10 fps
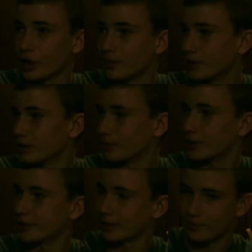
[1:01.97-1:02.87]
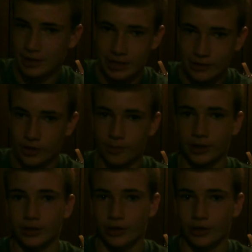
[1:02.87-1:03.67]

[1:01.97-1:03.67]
Probably it'll be like me jumping on a